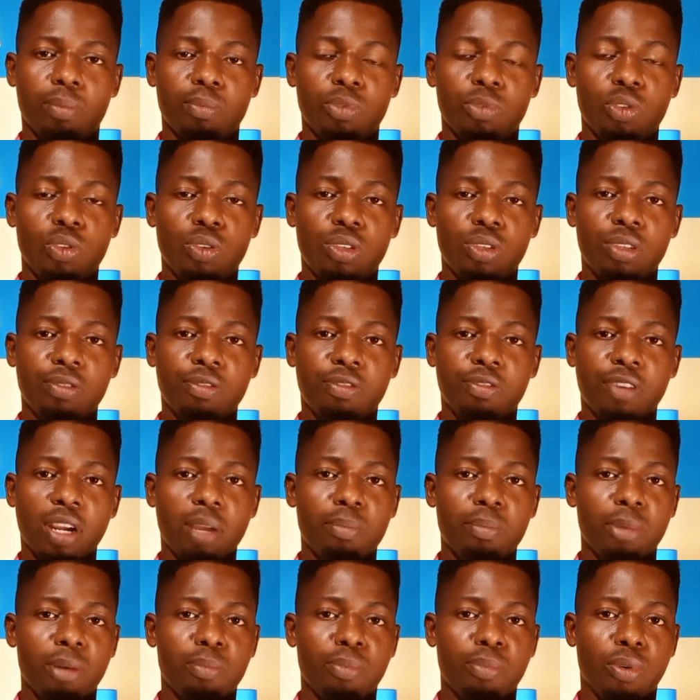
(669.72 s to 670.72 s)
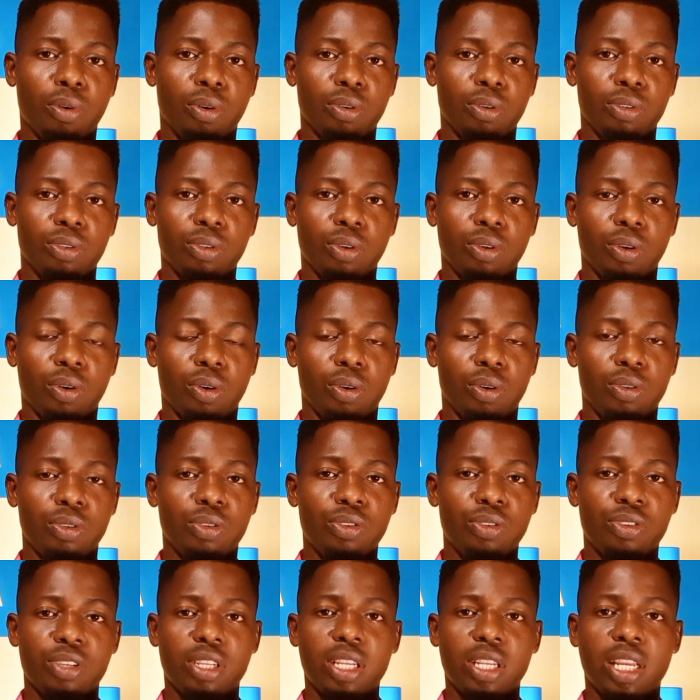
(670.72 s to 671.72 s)
using fiber board or
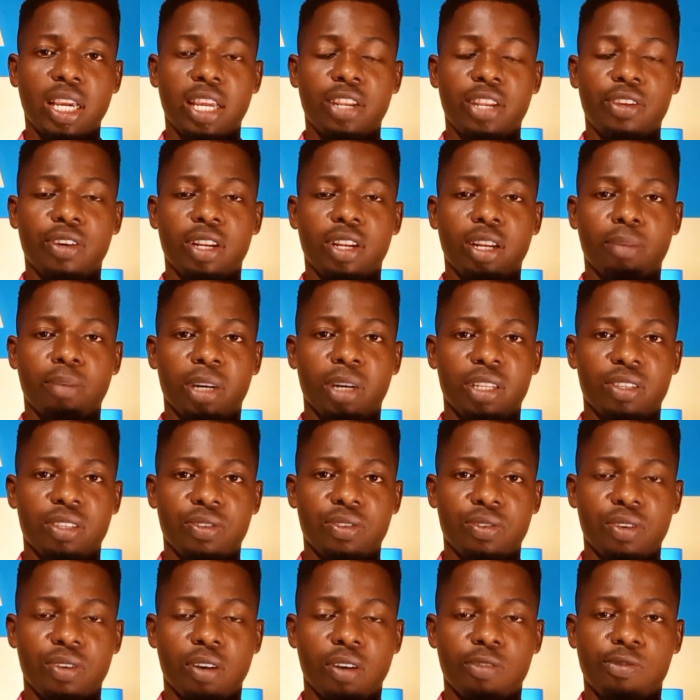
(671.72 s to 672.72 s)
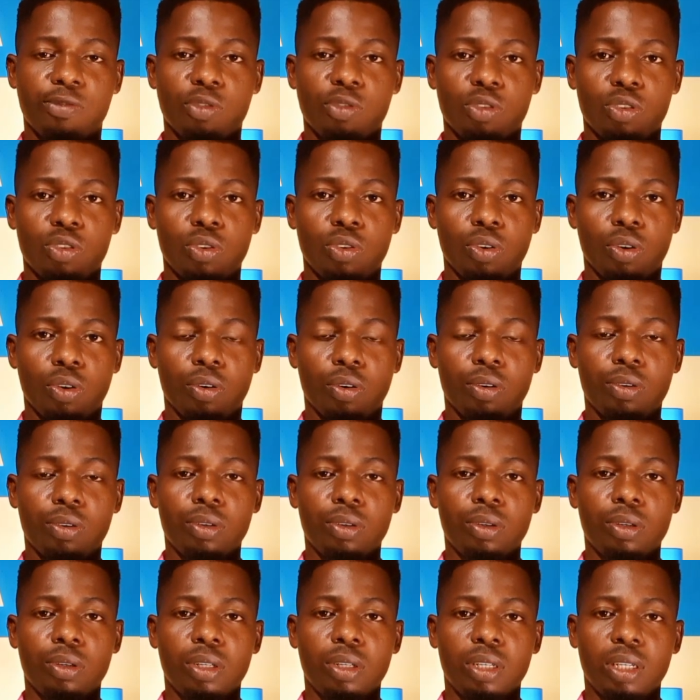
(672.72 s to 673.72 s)
using any other material for your
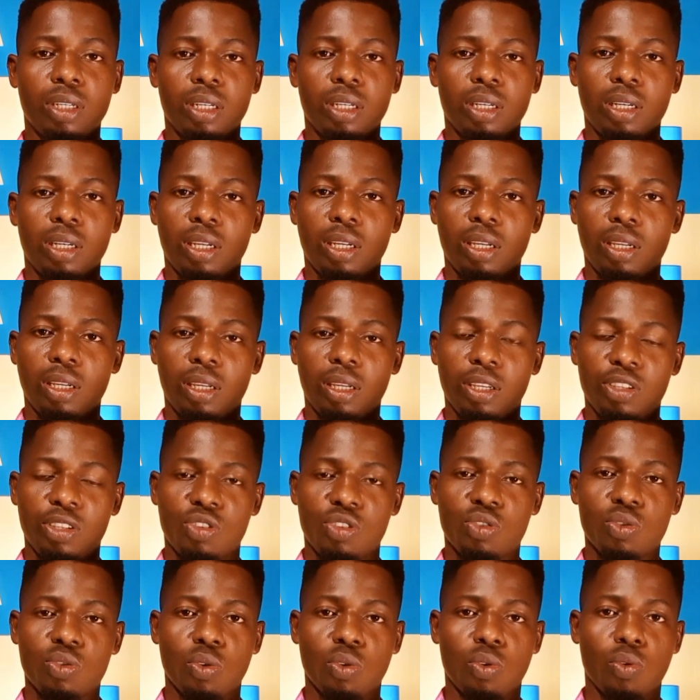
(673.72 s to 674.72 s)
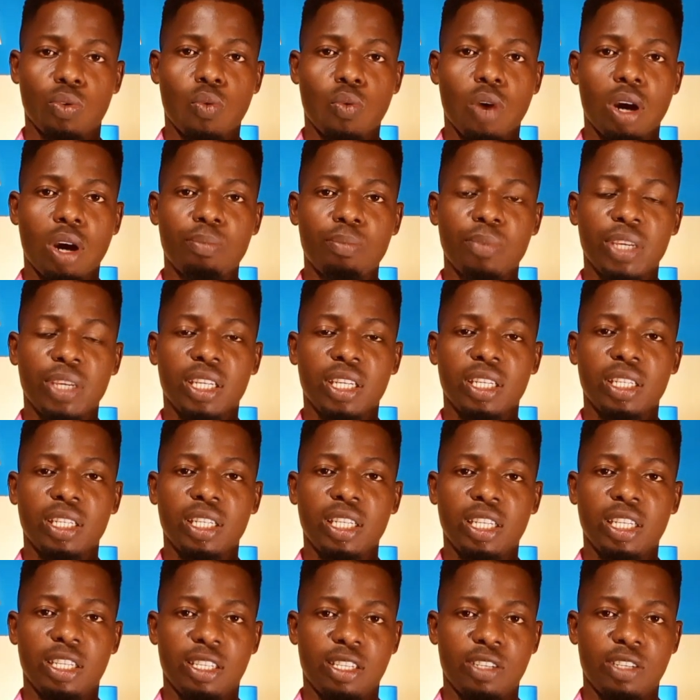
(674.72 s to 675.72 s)
insole while making
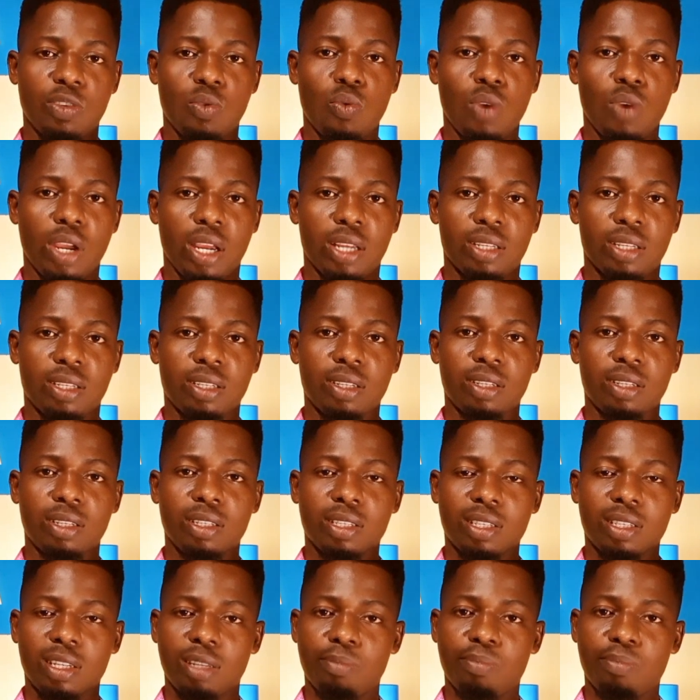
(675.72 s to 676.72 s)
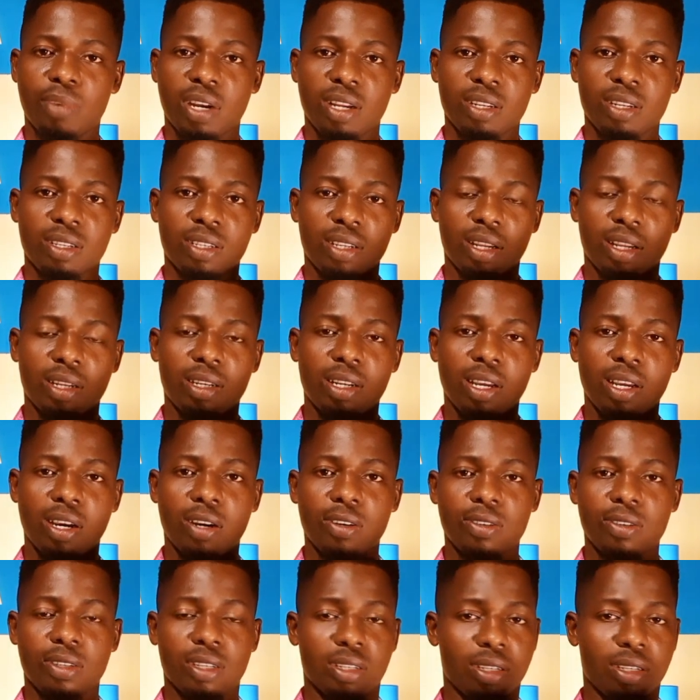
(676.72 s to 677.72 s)
easy wears, slippers,
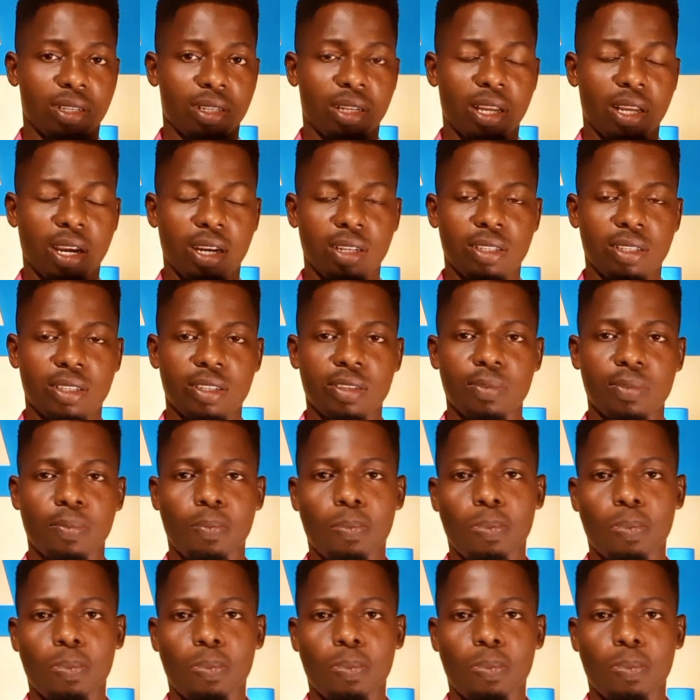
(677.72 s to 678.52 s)
sandals, and slides.